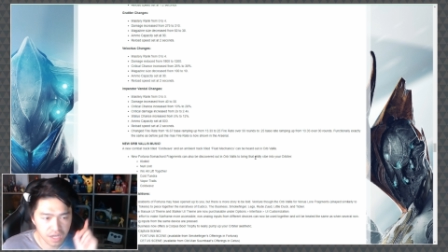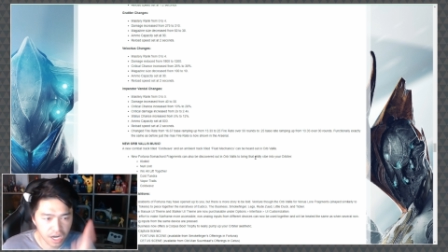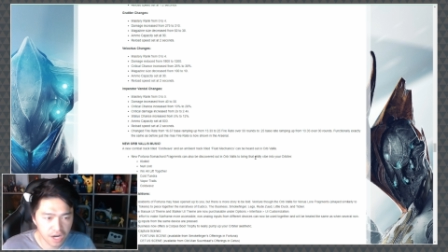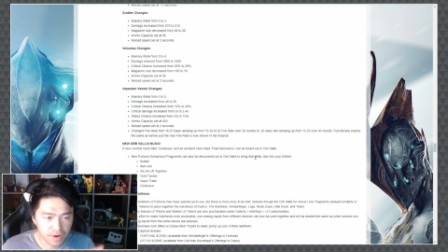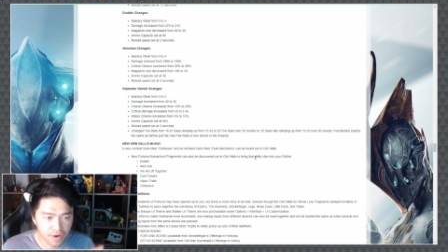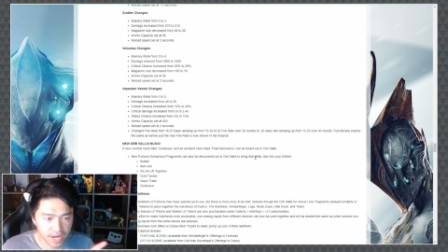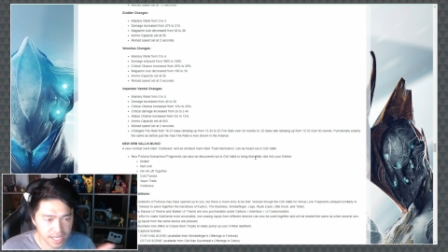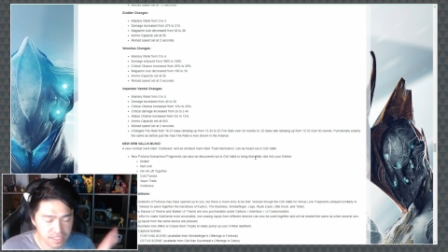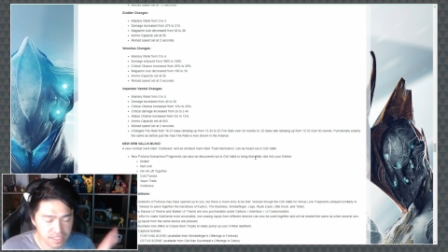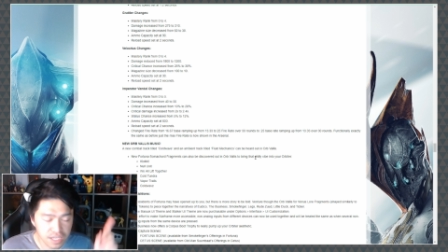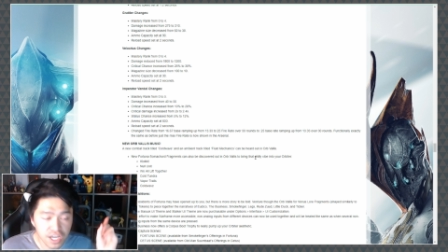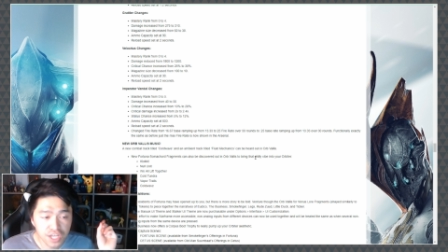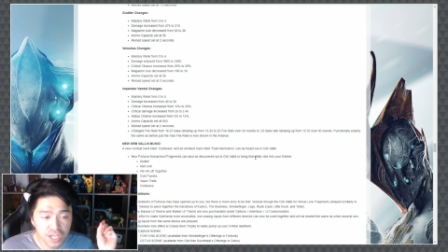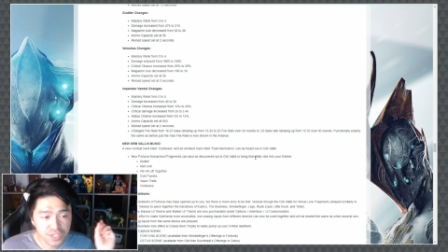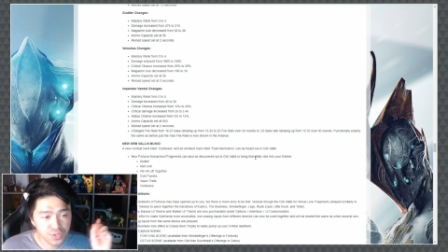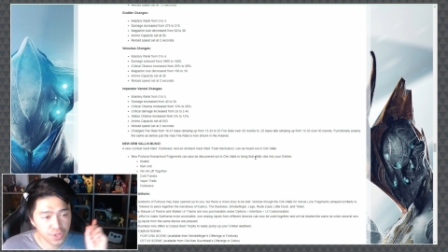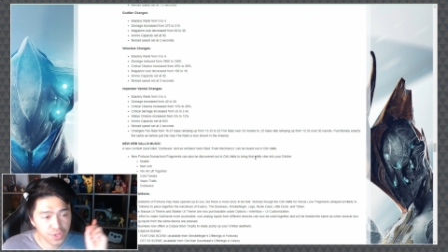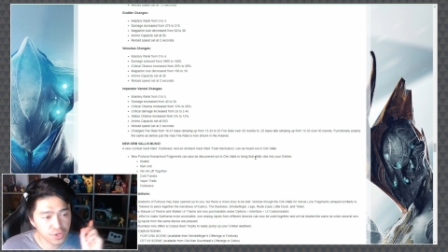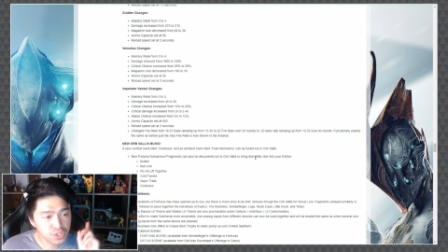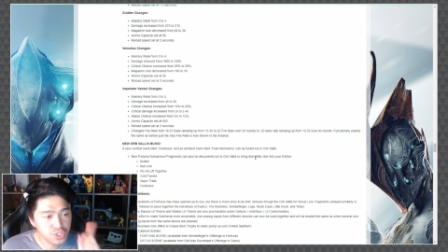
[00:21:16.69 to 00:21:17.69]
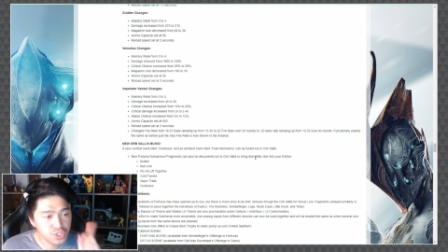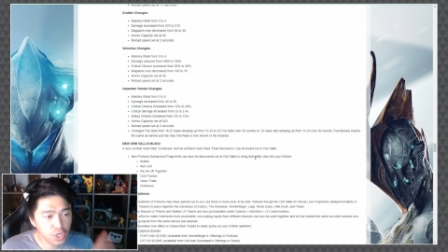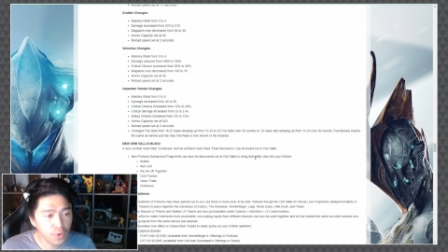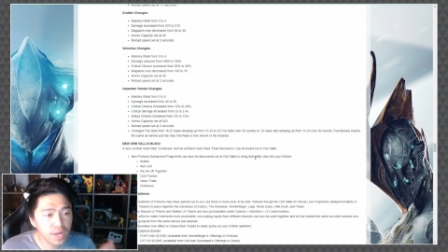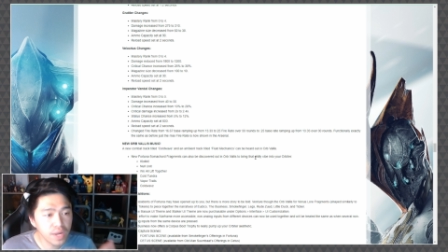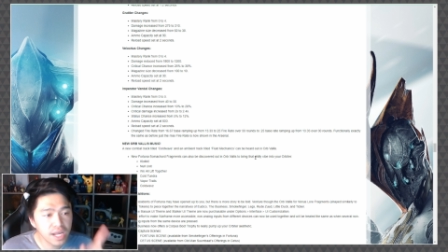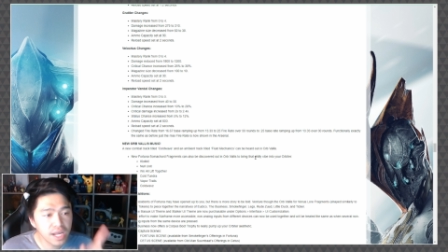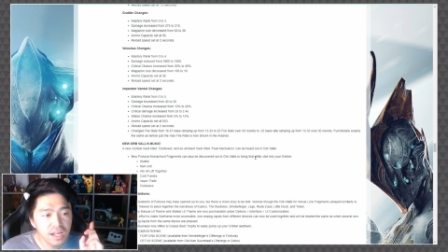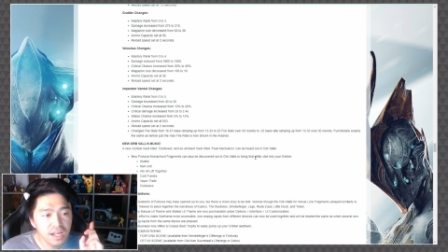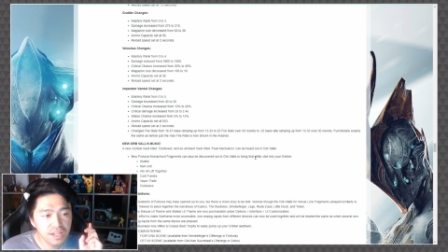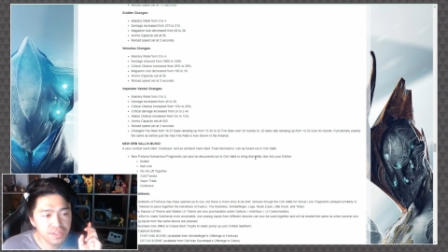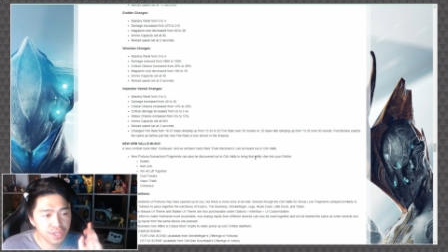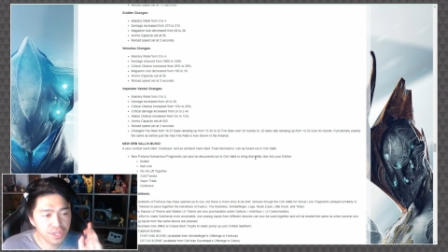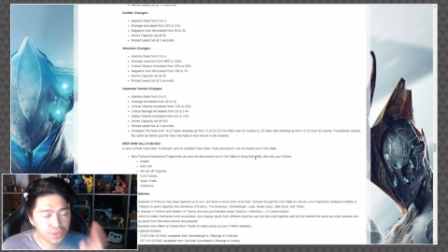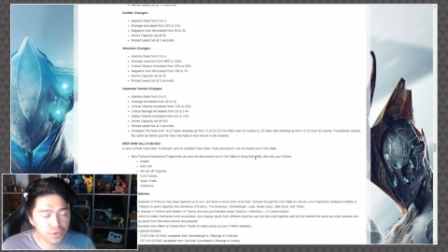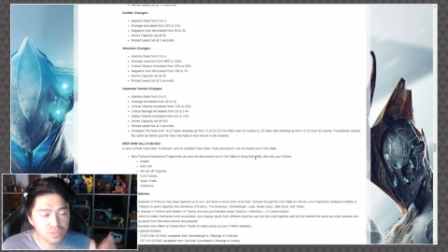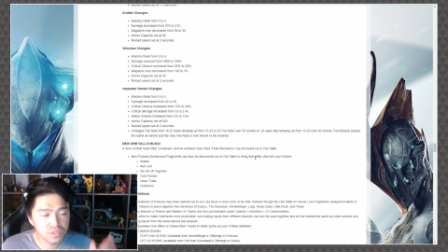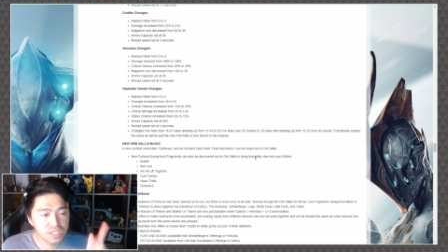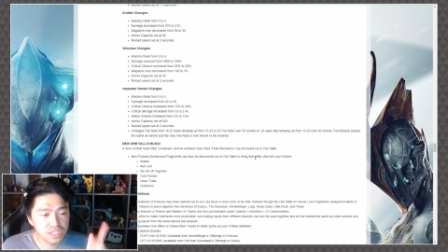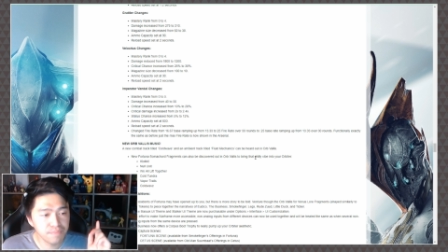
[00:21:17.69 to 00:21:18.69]
All right, so they're showing the
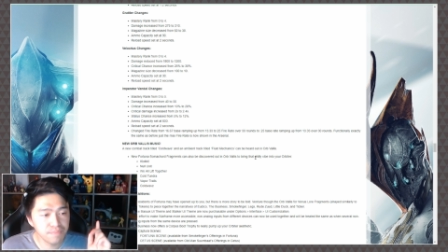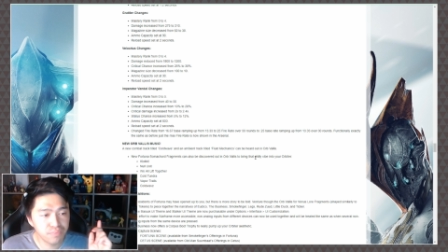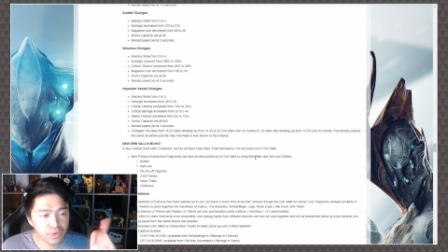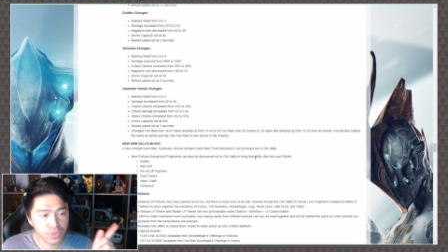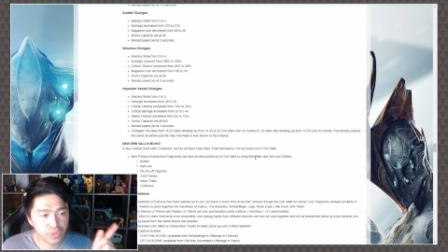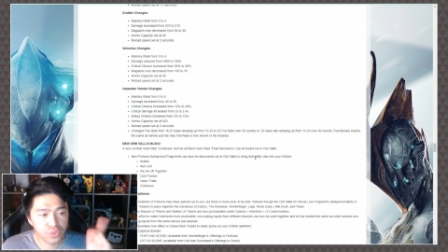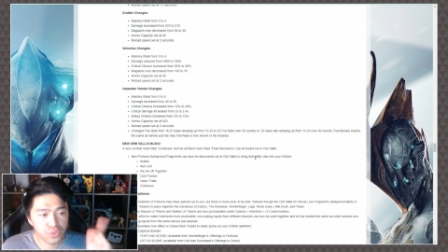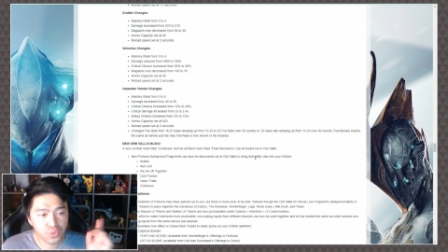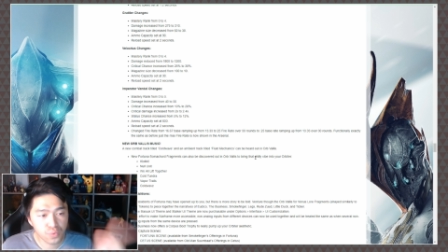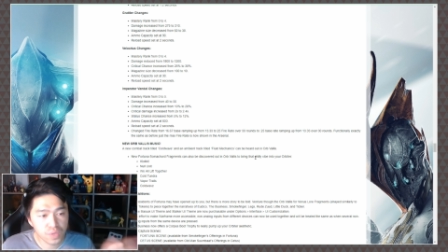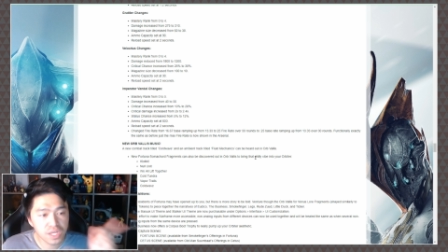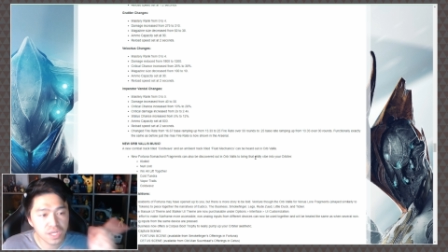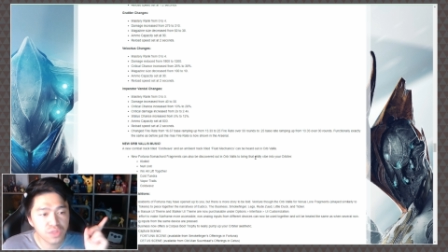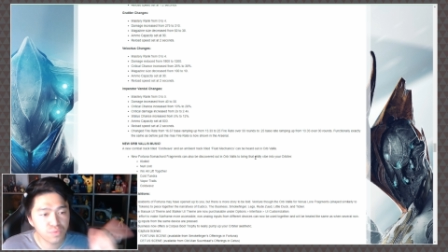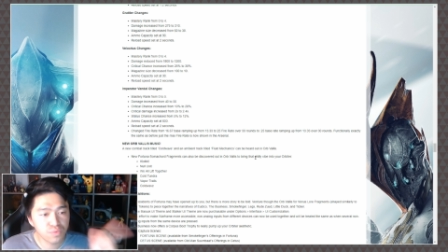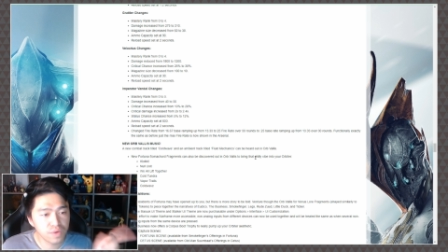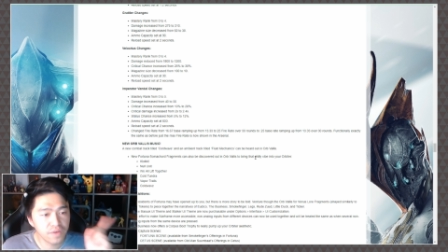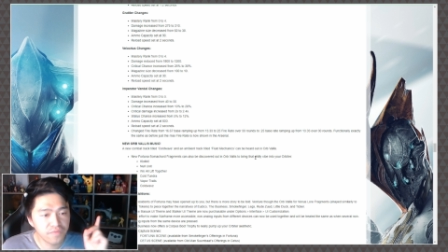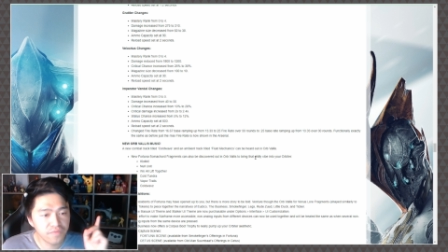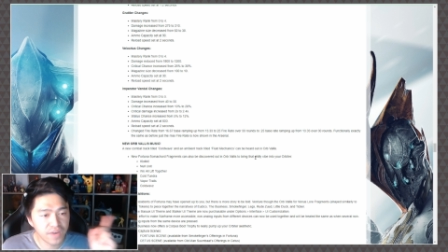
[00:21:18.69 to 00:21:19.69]
13.33